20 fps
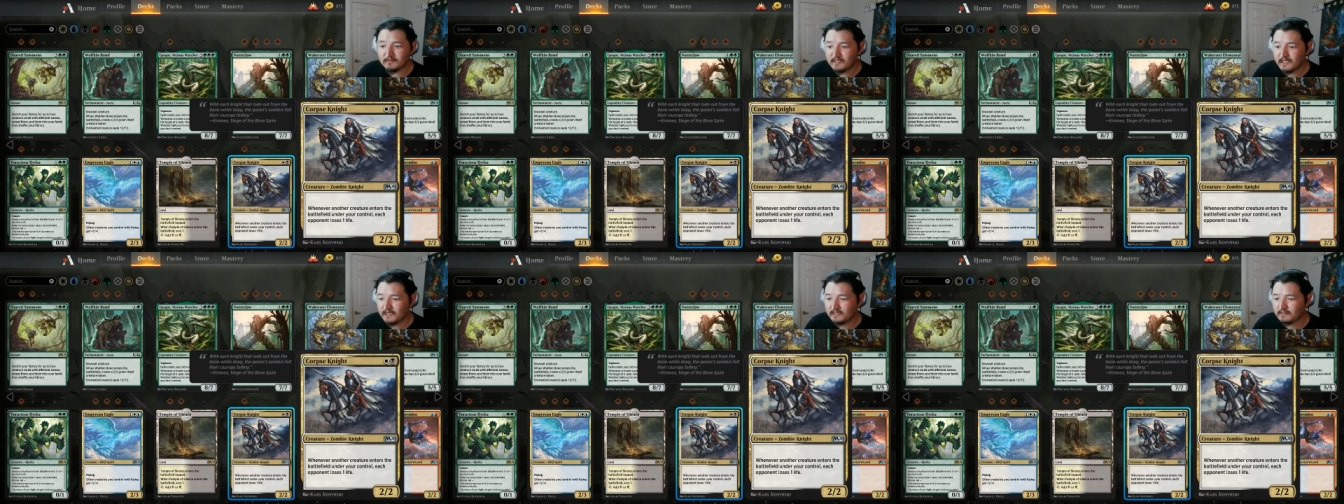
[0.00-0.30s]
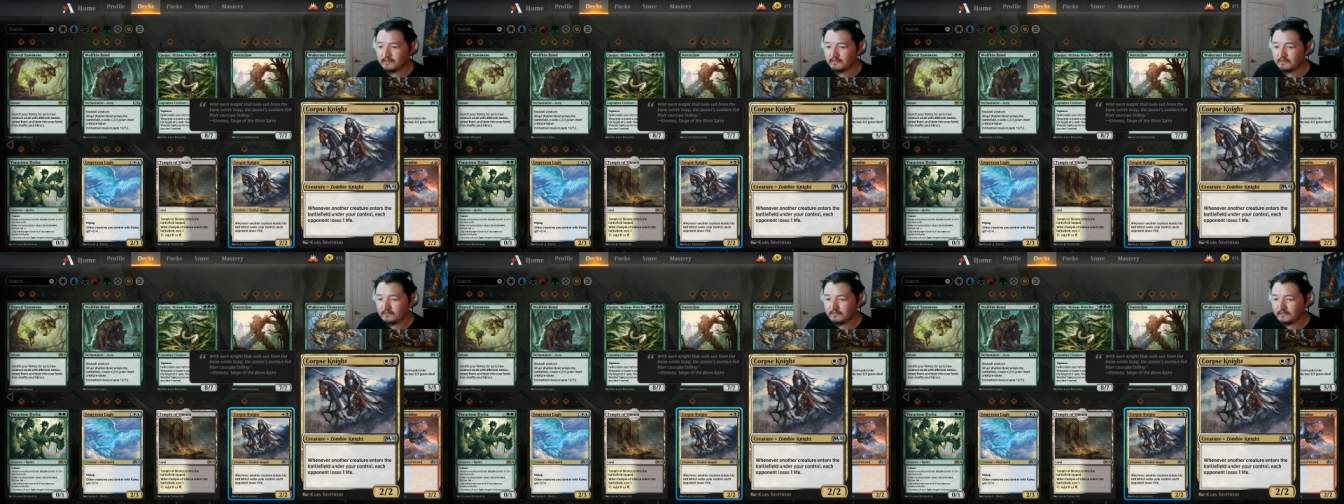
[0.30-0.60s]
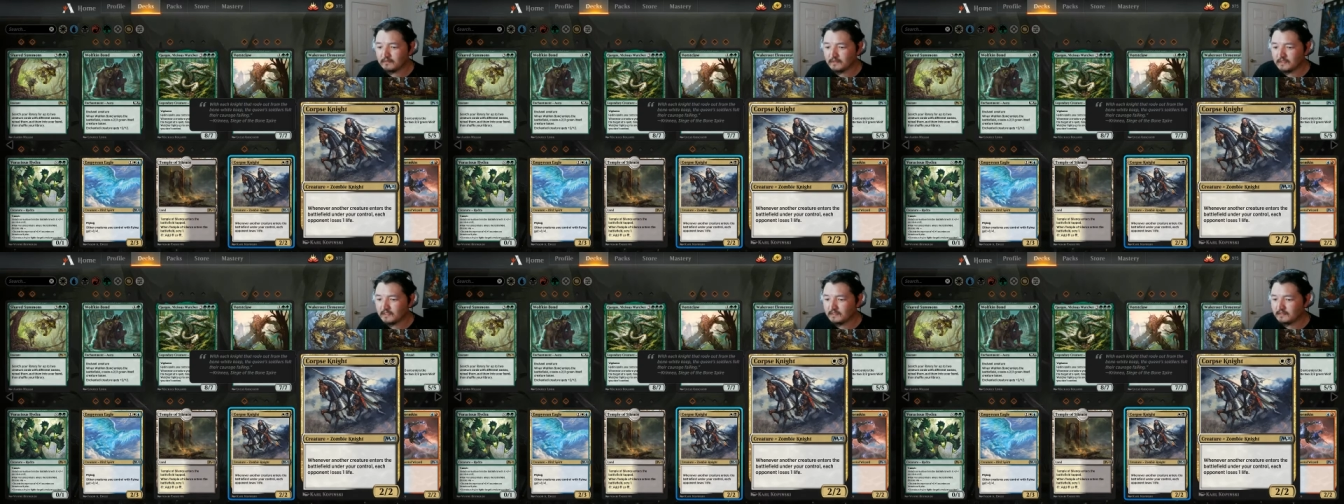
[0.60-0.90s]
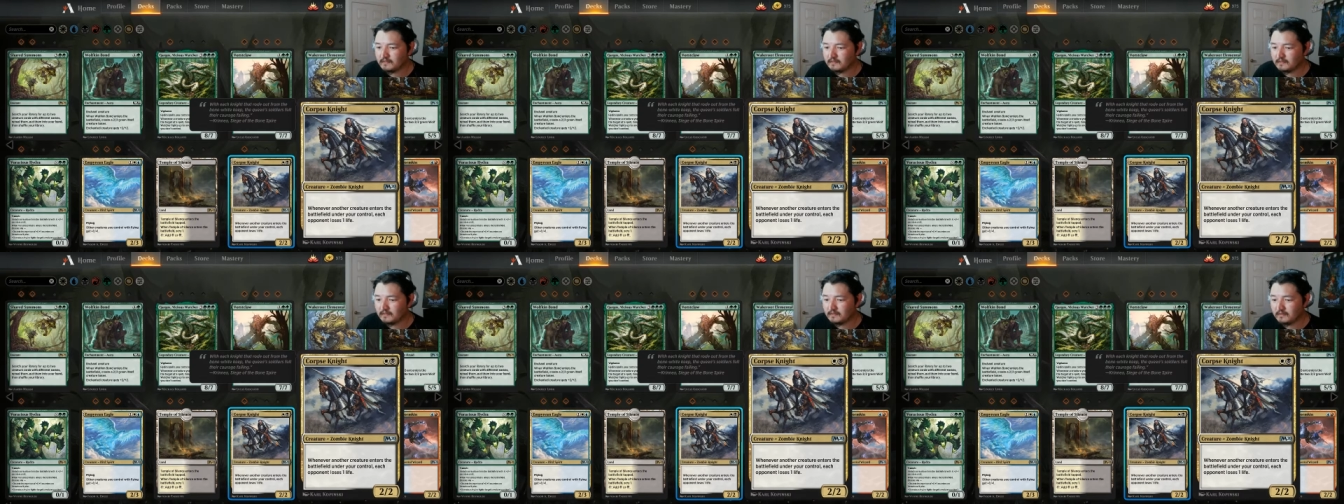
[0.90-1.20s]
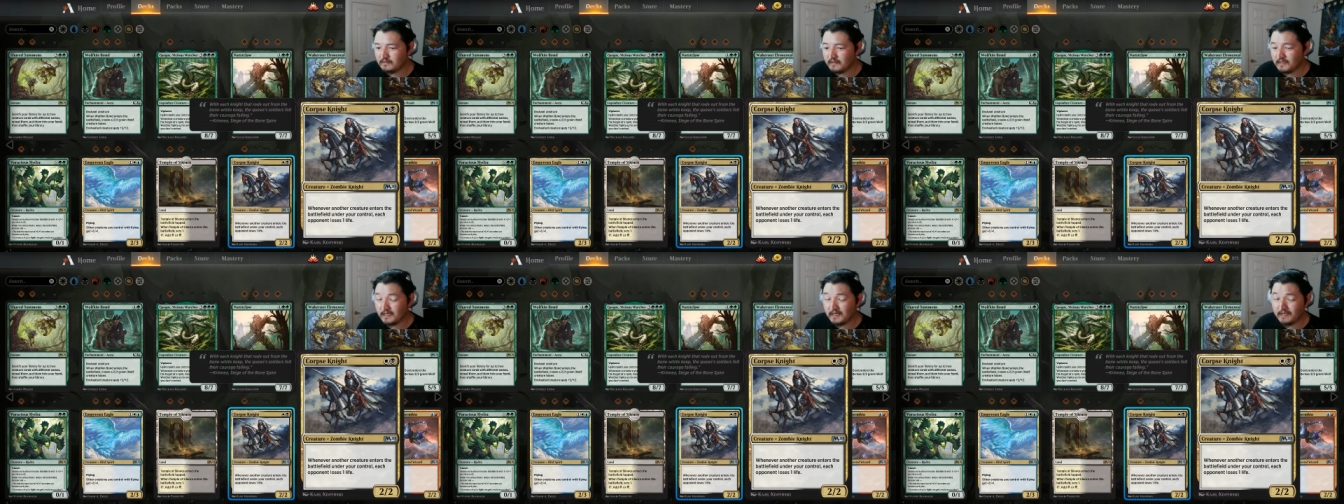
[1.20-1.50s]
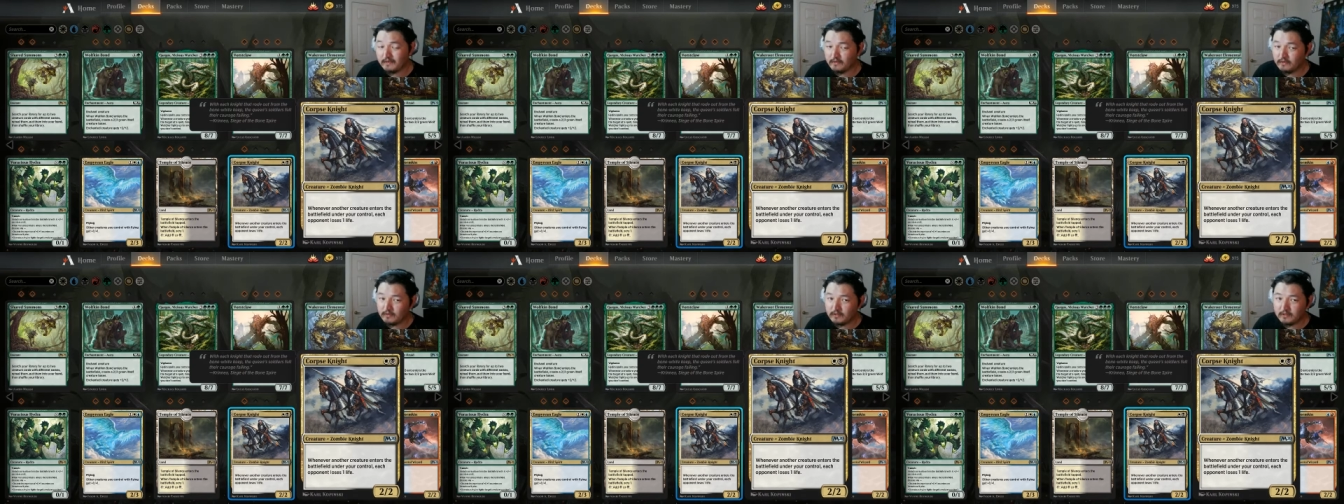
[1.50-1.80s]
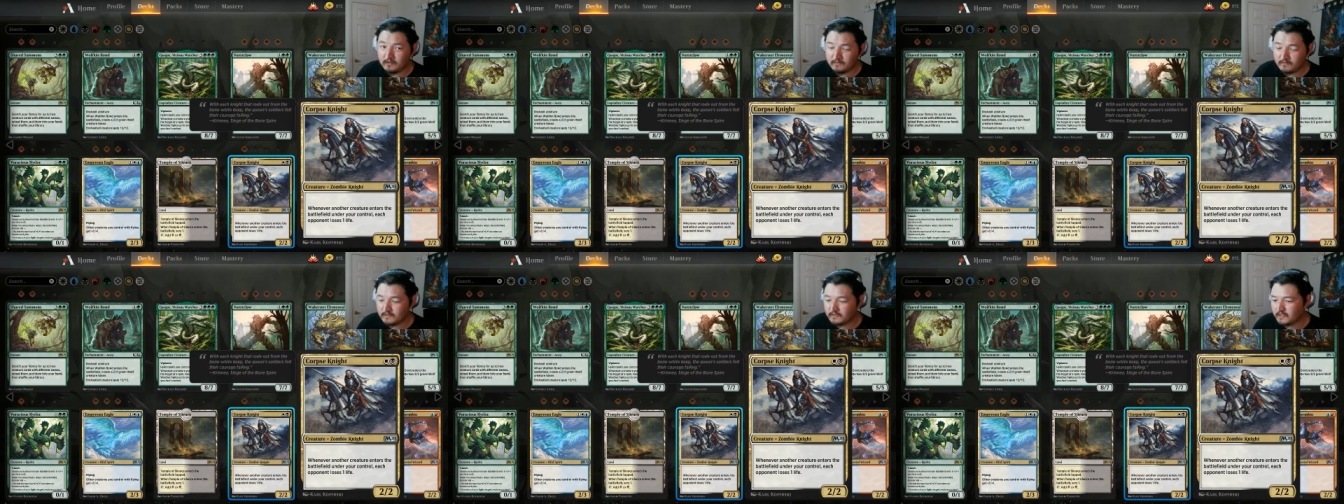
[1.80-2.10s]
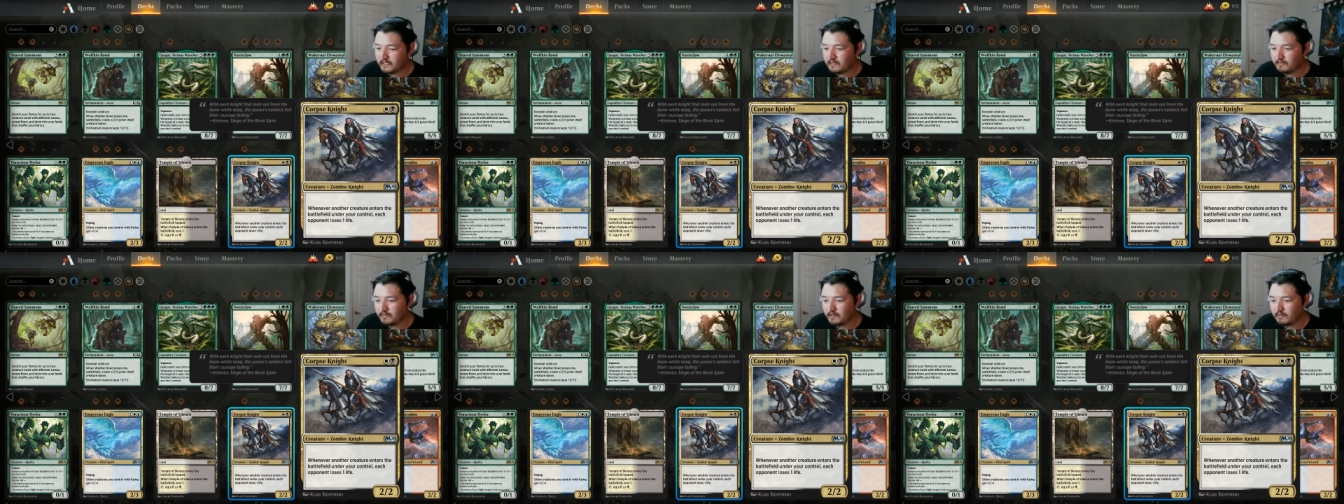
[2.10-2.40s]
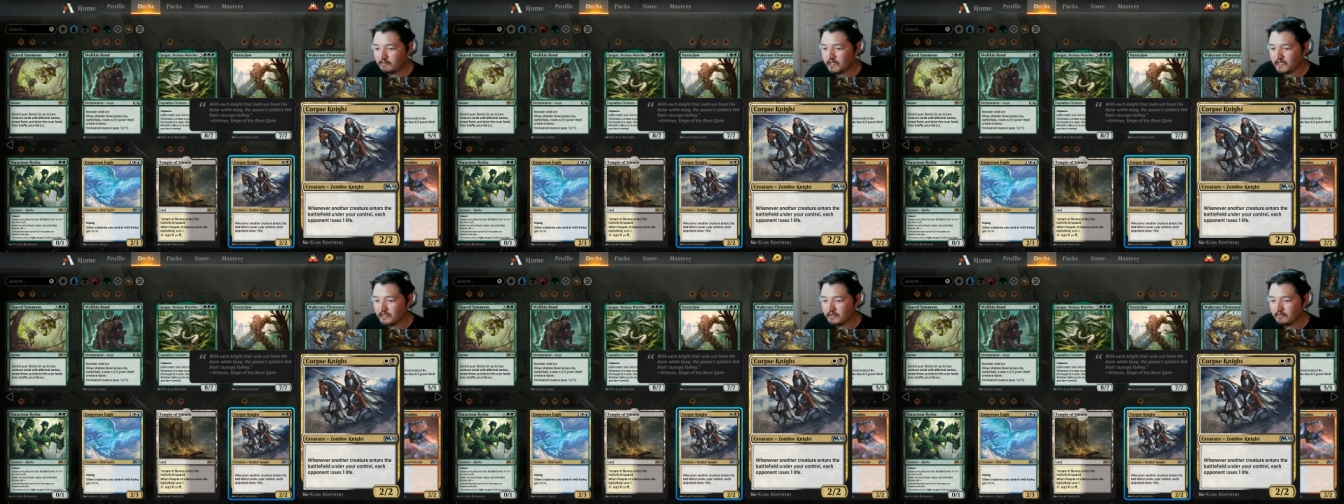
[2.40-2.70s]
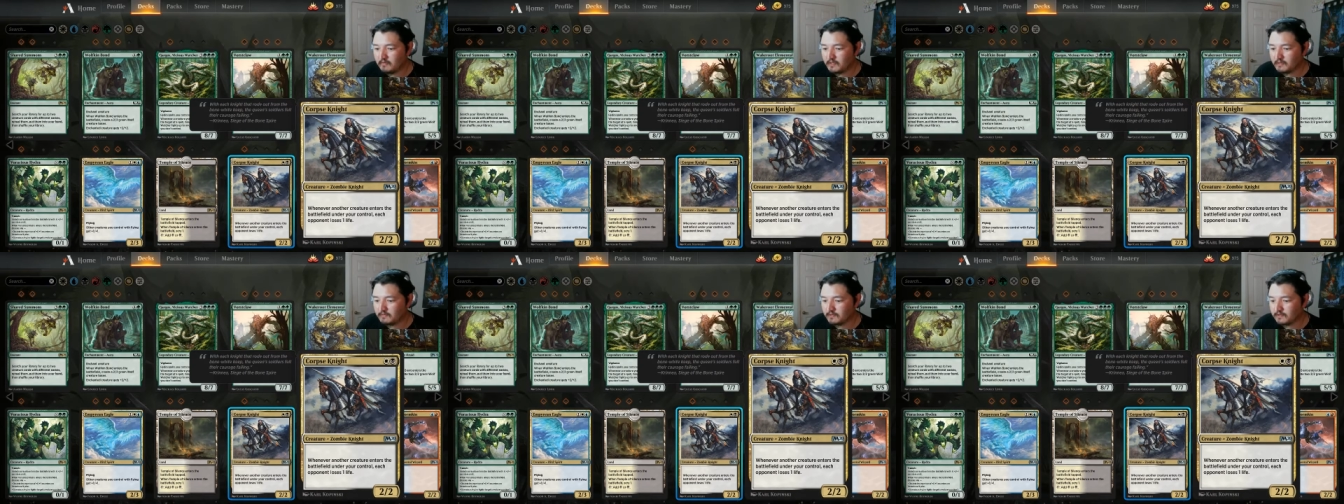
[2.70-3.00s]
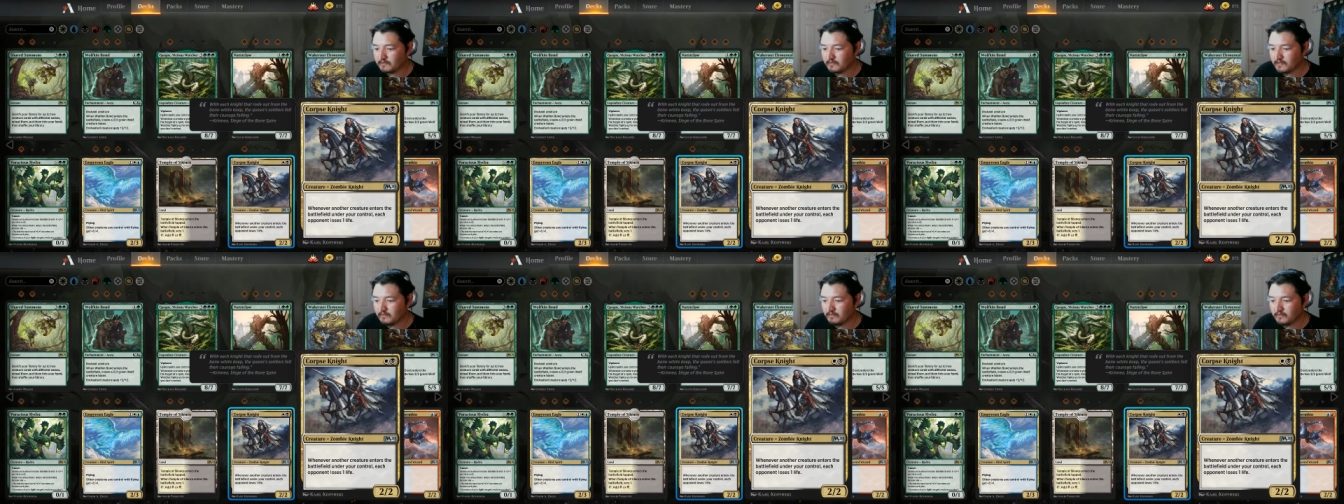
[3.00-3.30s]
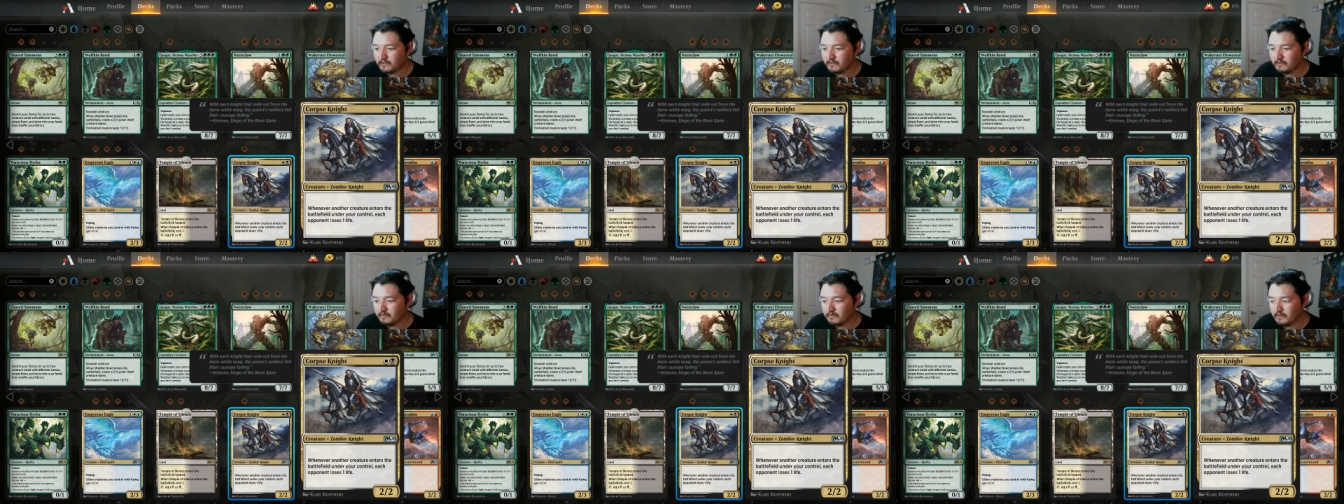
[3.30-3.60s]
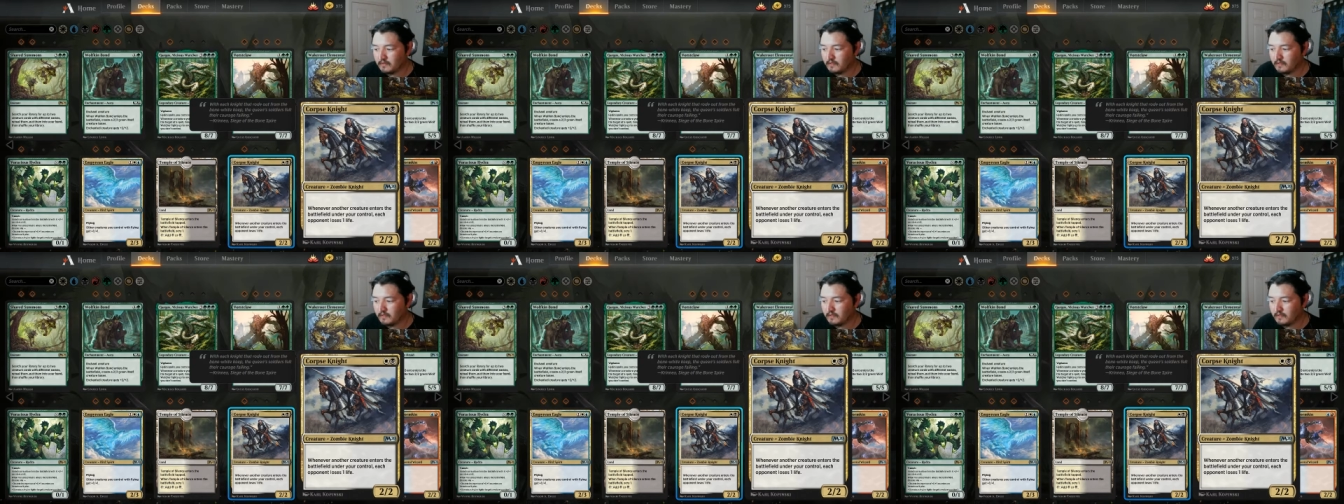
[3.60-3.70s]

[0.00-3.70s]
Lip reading: hasn't released that I know of a statement about it, but I'm sure they will.